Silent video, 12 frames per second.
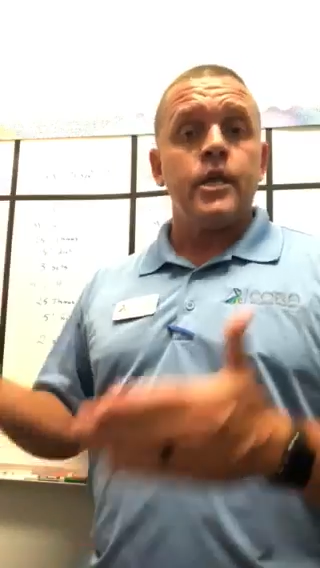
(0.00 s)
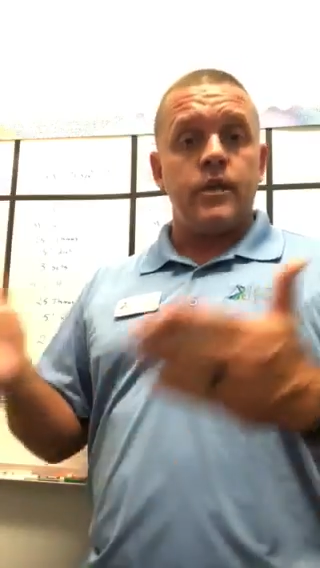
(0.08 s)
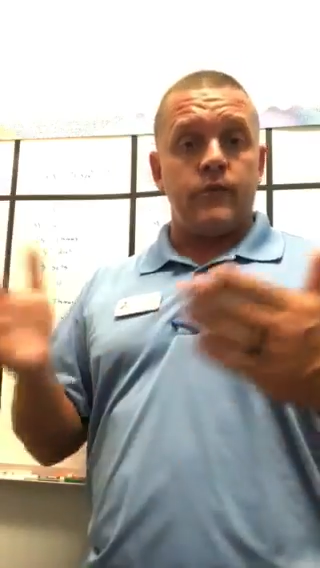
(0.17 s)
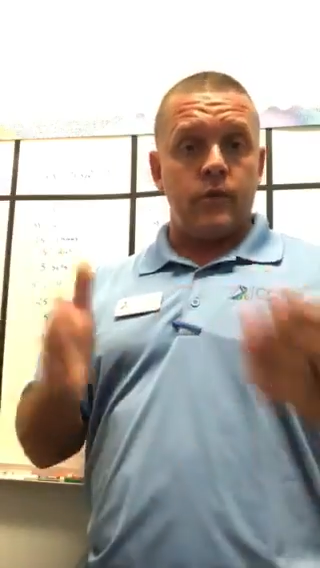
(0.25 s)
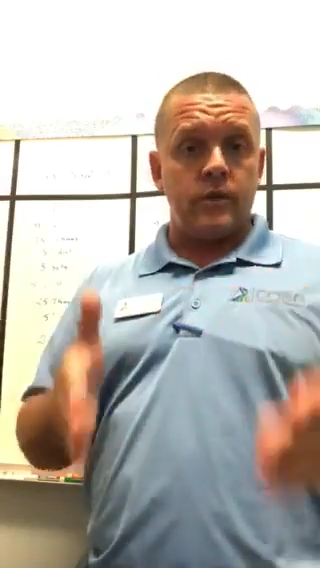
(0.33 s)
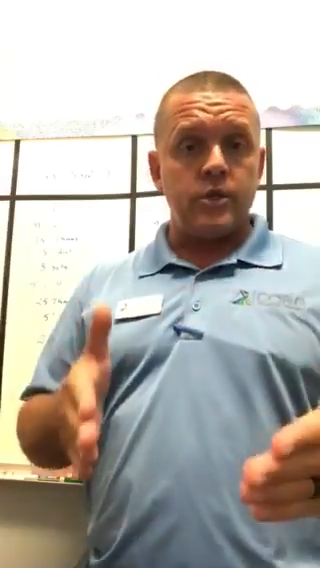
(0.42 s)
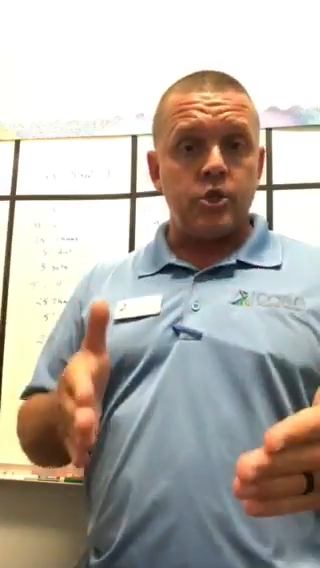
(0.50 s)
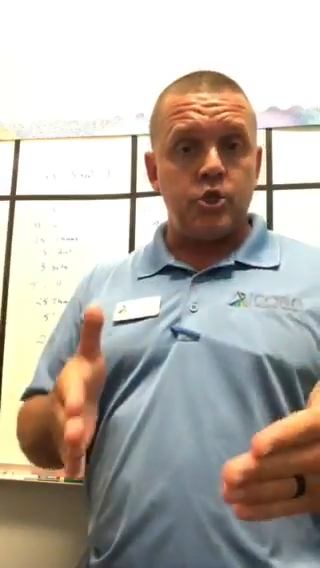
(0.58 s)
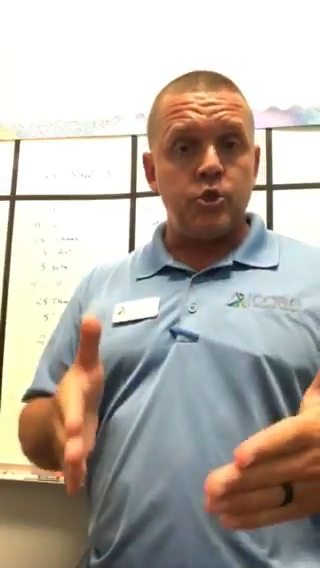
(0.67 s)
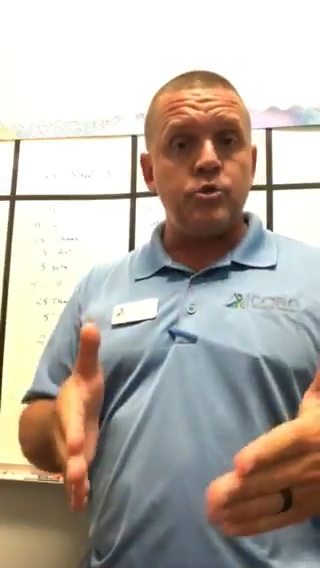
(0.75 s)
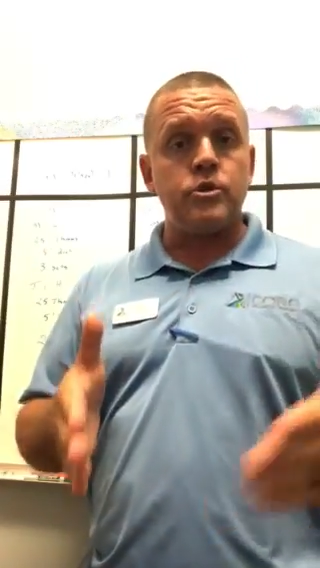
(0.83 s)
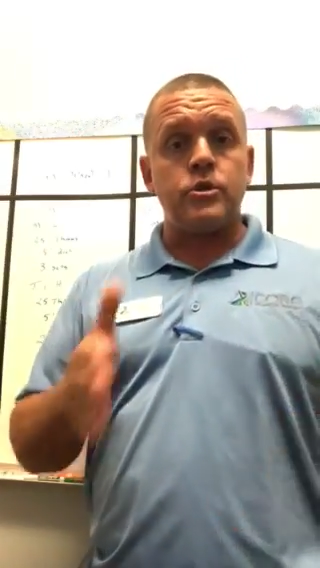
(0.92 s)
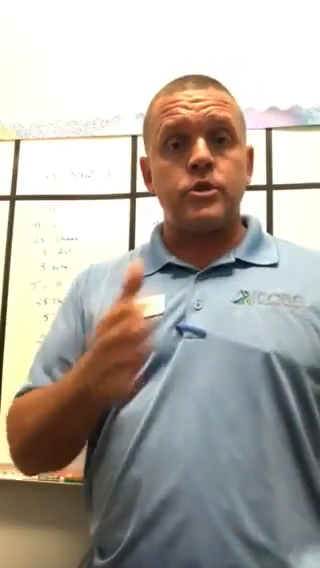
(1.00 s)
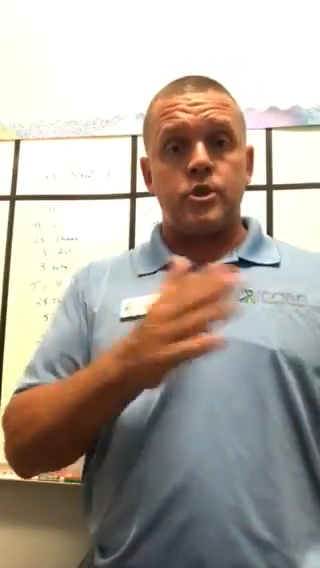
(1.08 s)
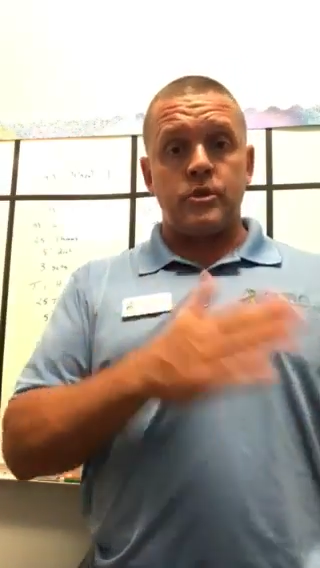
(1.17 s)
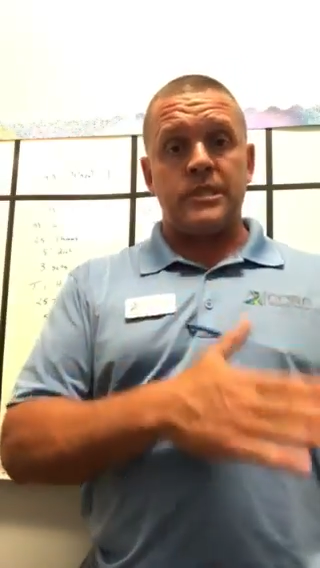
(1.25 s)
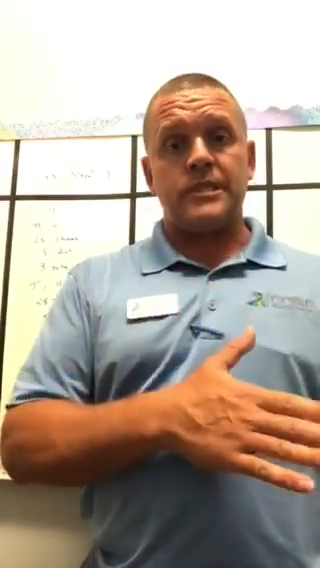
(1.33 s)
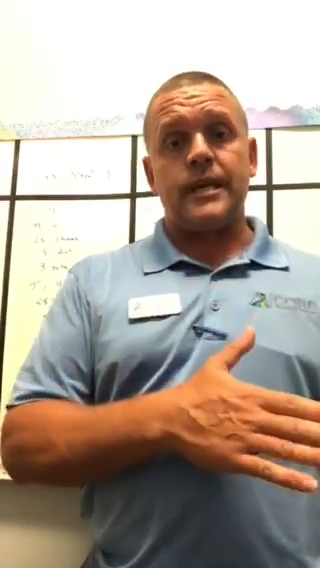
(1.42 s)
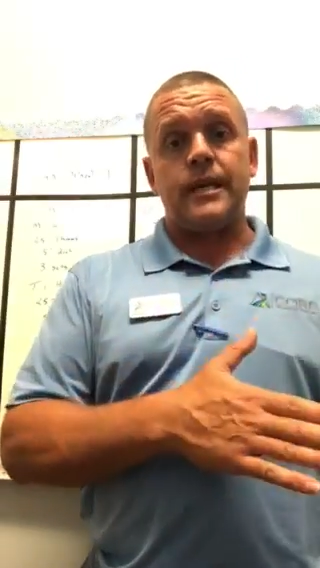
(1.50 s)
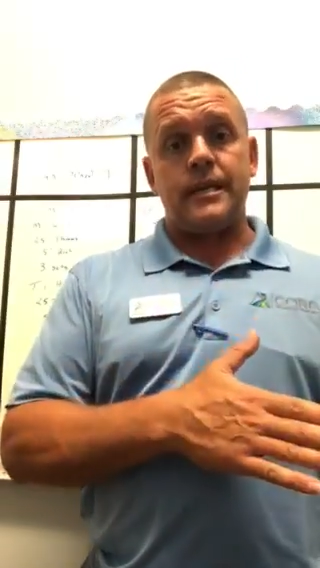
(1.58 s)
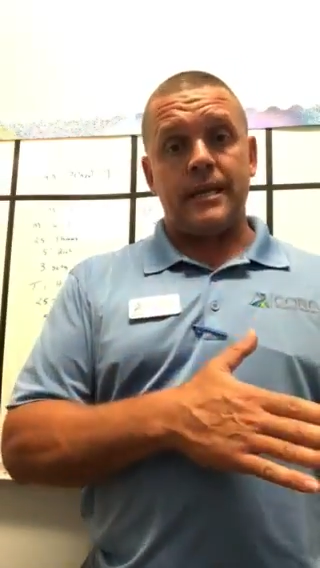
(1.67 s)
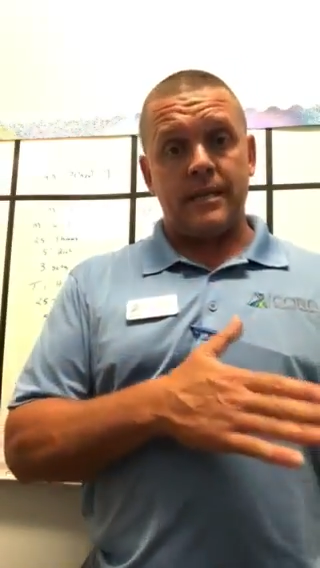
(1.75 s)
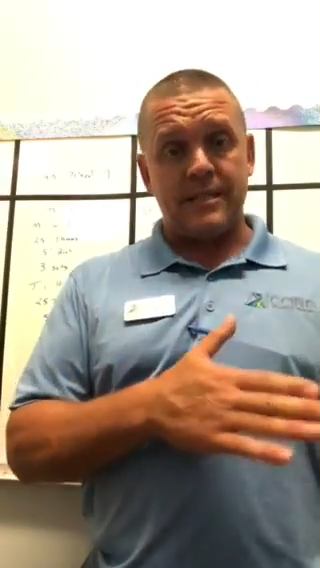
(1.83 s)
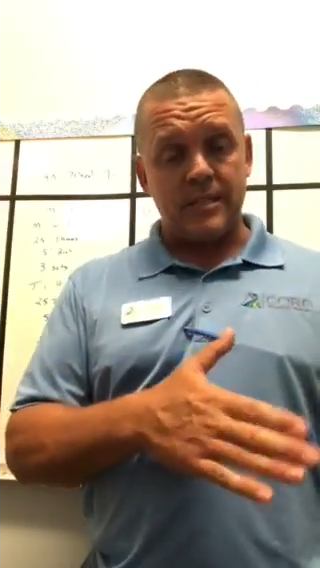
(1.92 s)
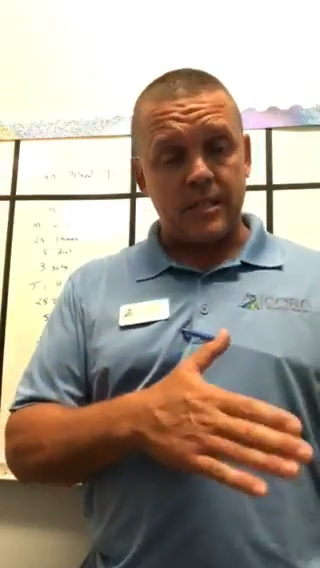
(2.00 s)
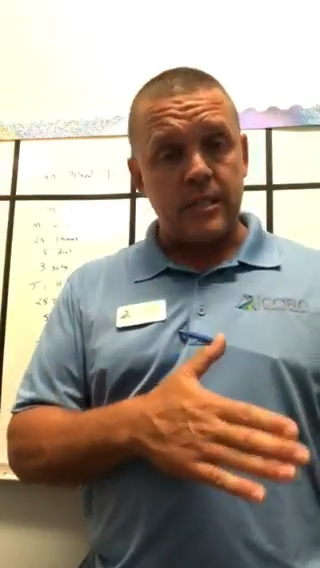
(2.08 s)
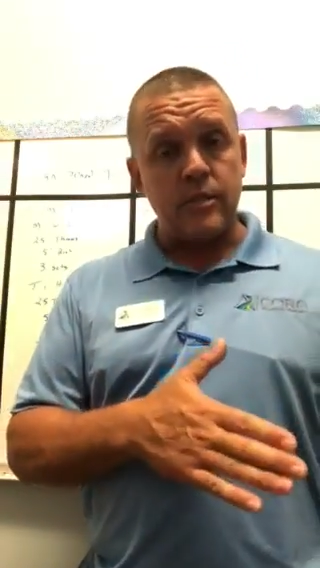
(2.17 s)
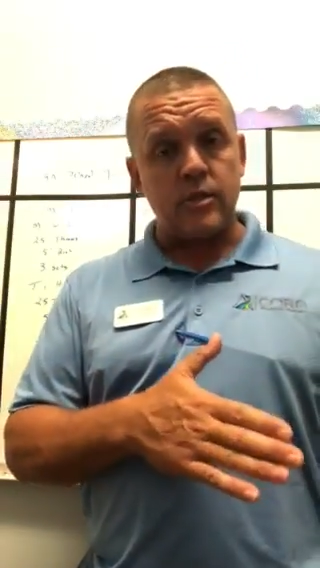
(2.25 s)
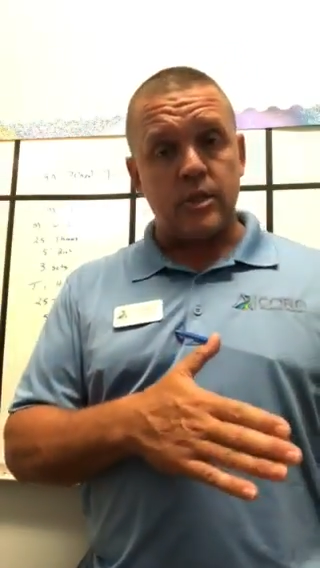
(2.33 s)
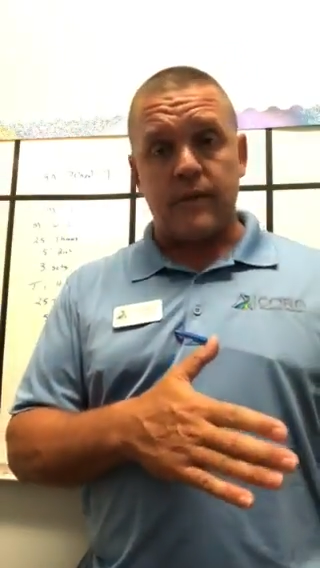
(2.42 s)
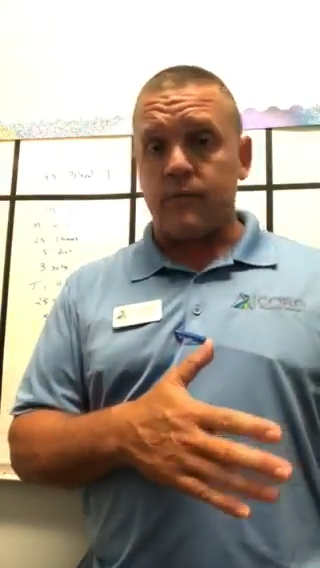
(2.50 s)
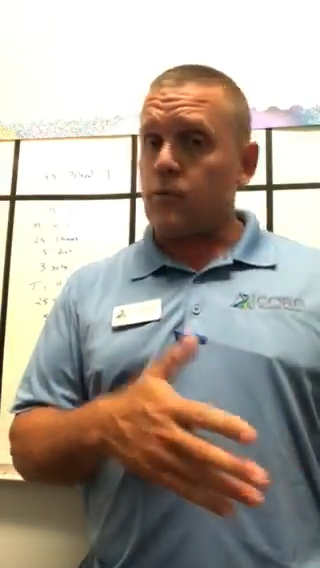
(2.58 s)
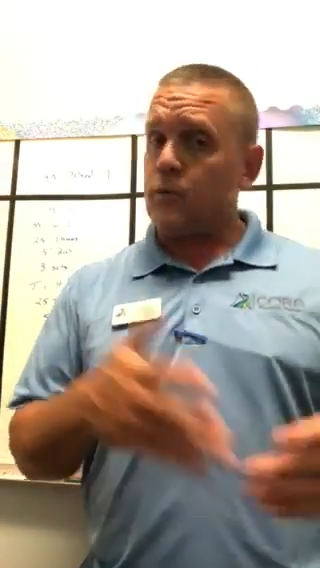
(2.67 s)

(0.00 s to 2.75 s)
If you're into juniors, you're into that in the seniors level,